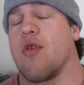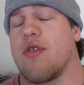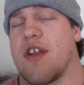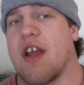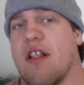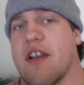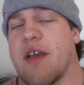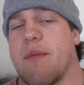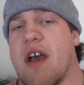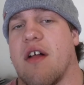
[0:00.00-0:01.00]
the
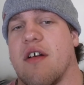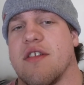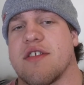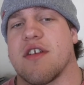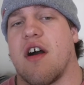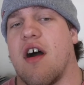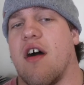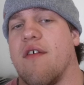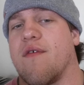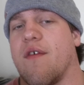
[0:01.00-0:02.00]
delicate balance
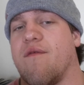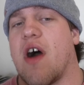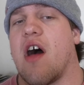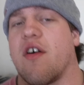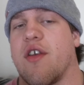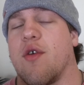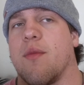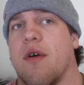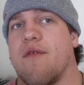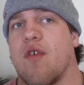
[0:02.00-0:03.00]
of
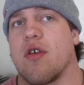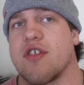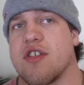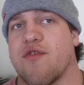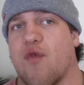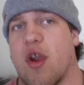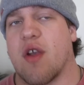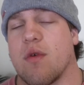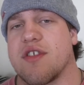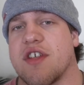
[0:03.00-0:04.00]
volume versus
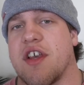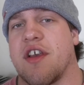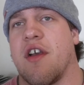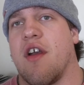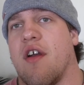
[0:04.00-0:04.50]
frequency